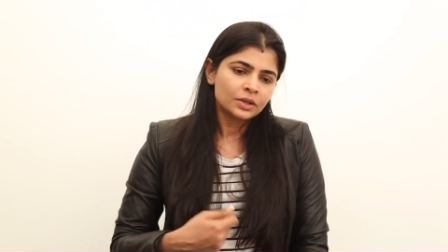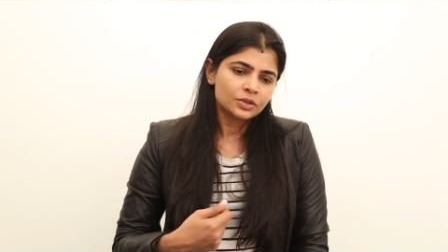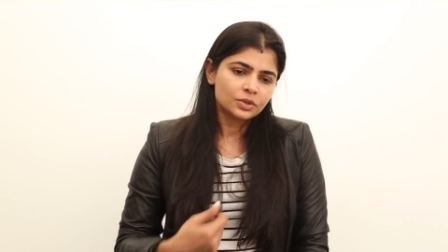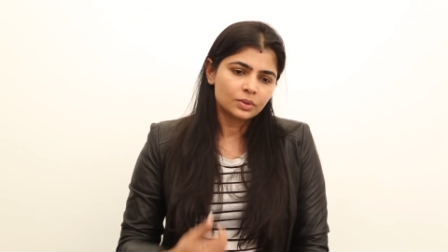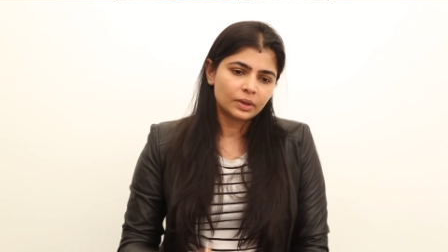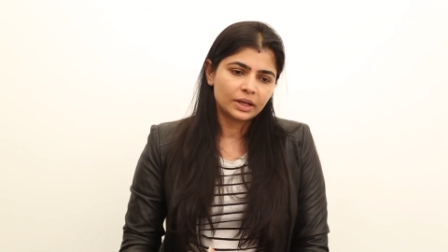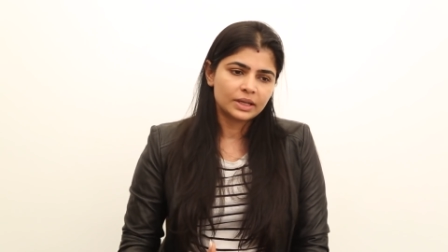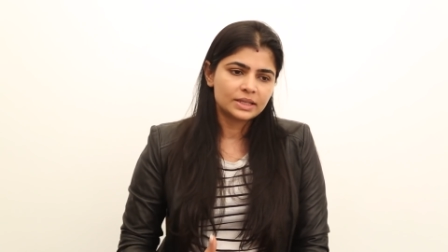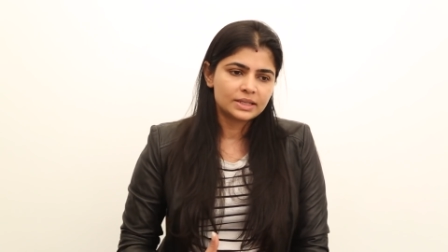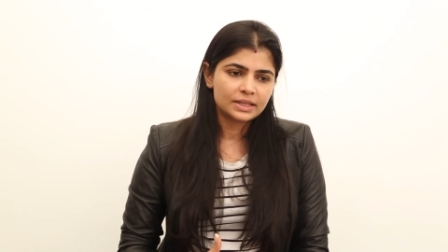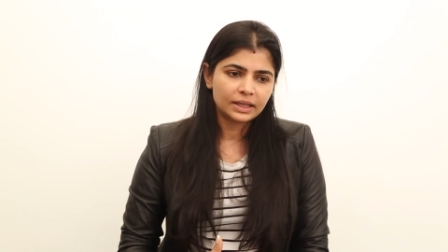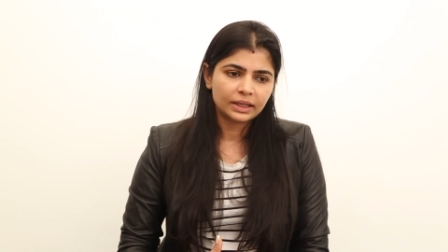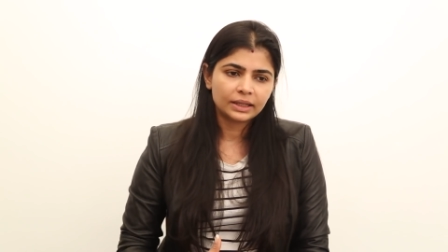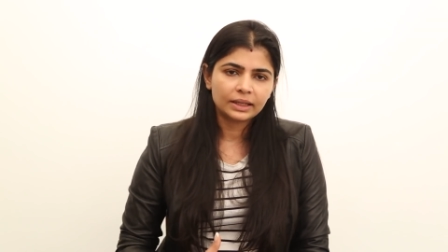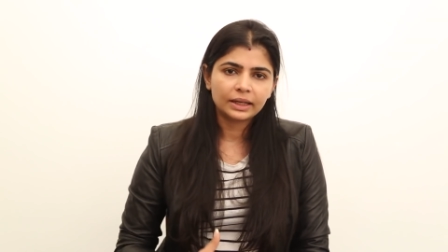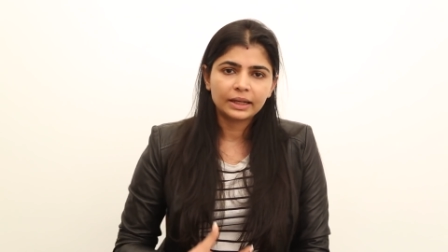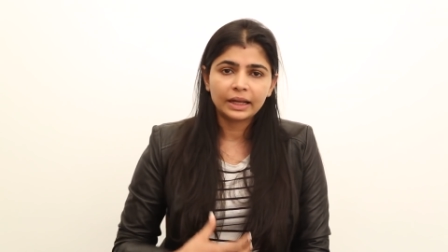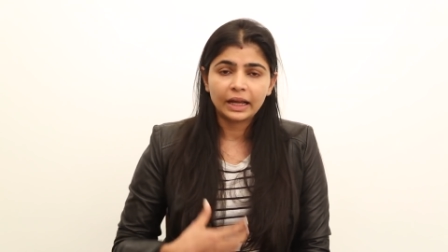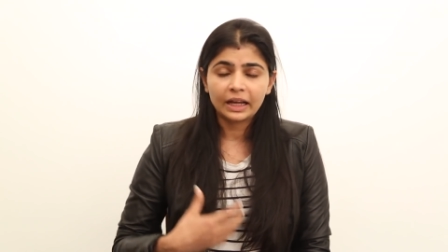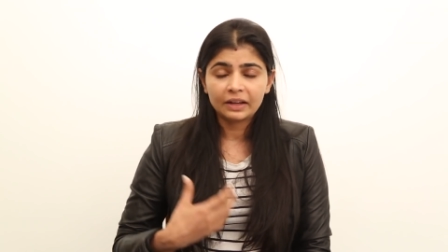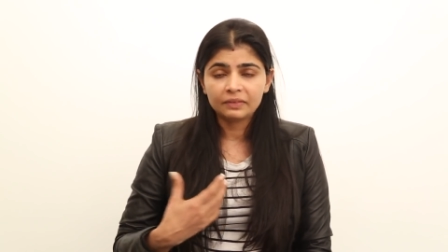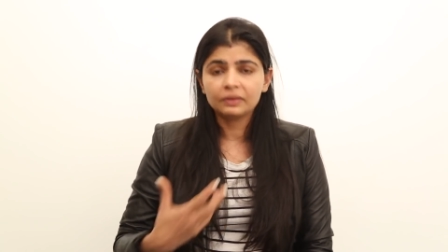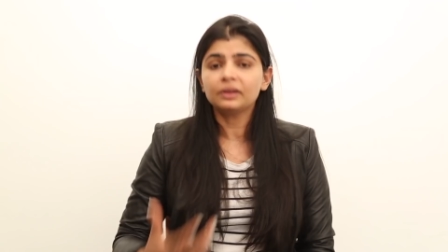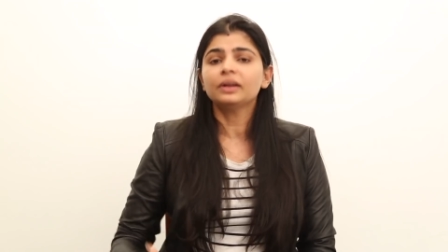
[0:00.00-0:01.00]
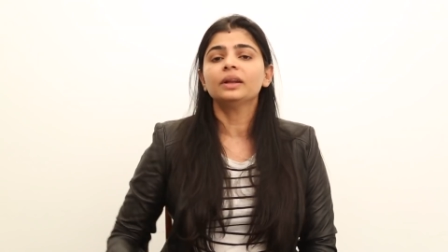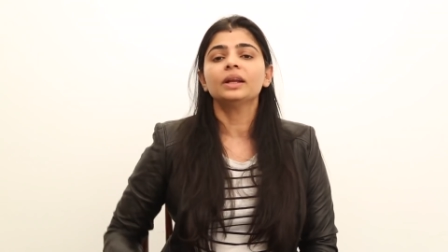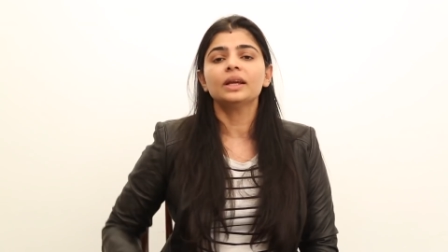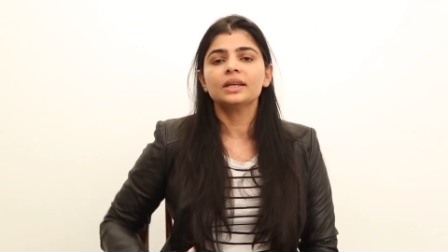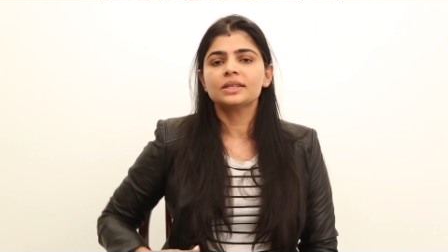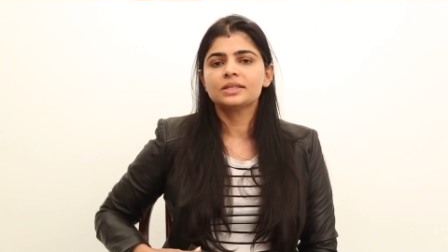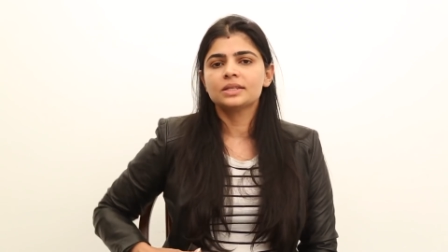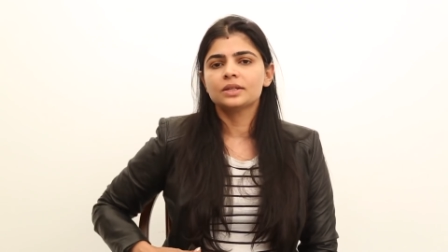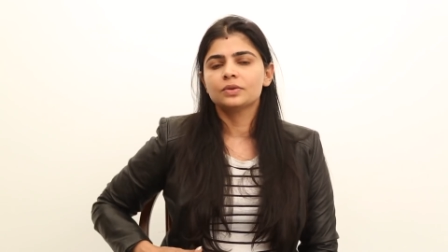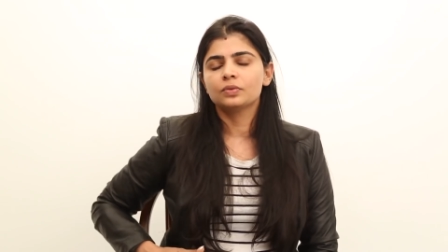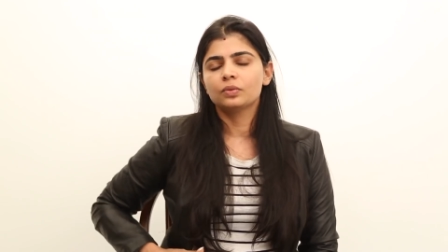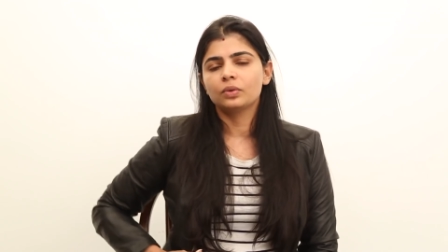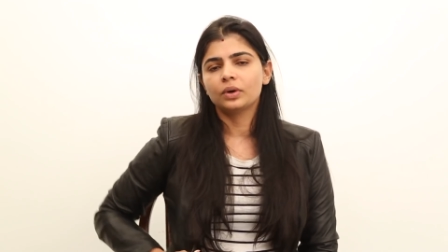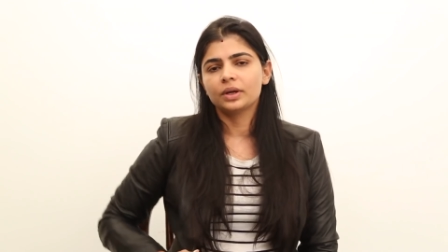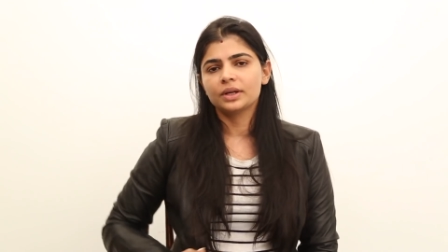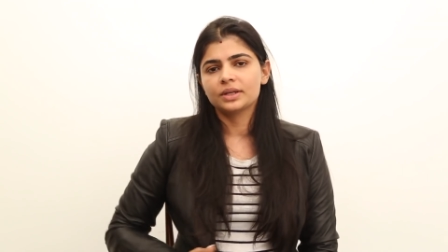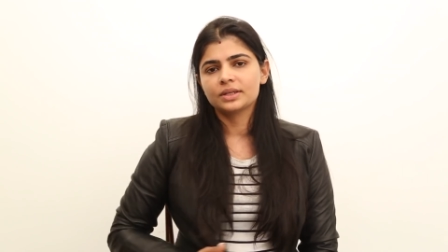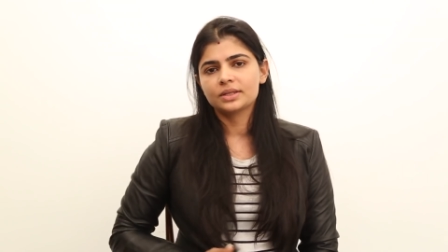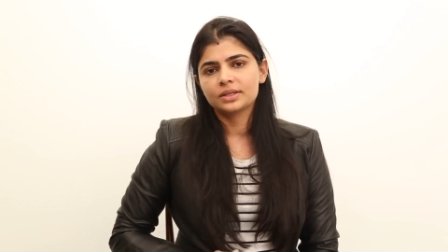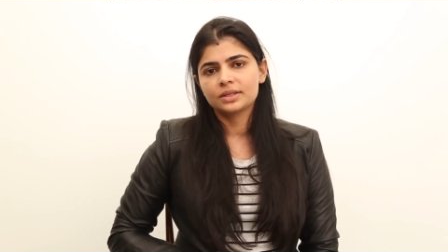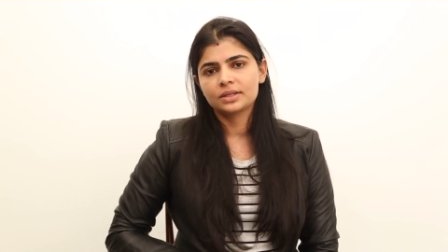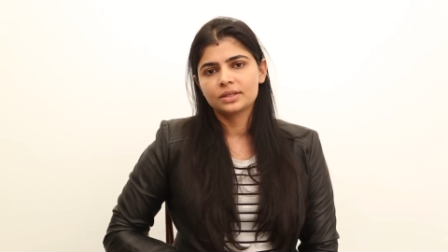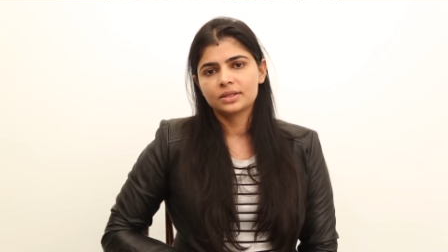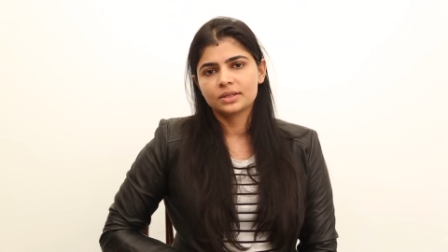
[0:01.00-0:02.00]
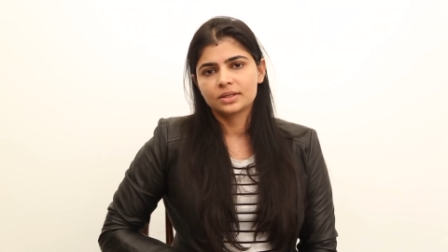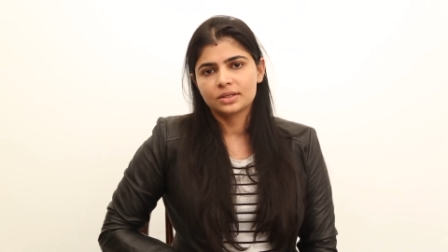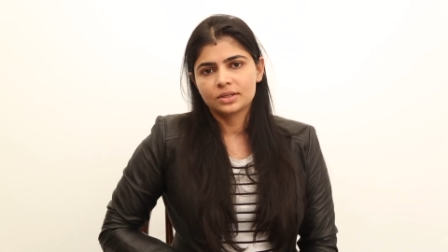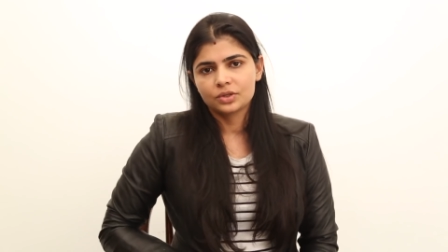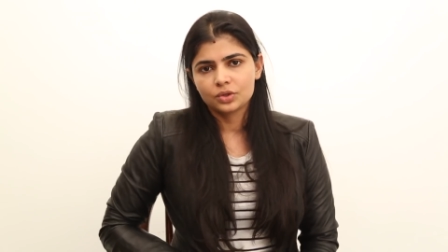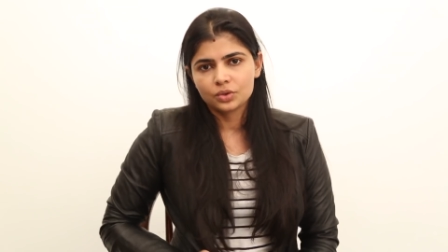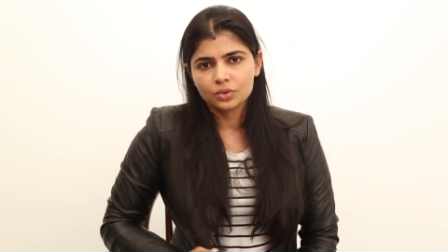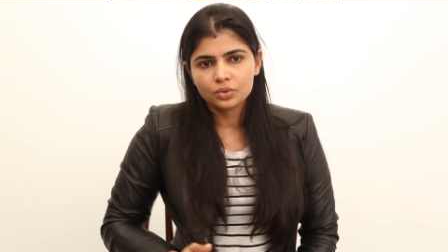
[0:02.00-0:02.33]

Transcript: So I said that I will raise invoices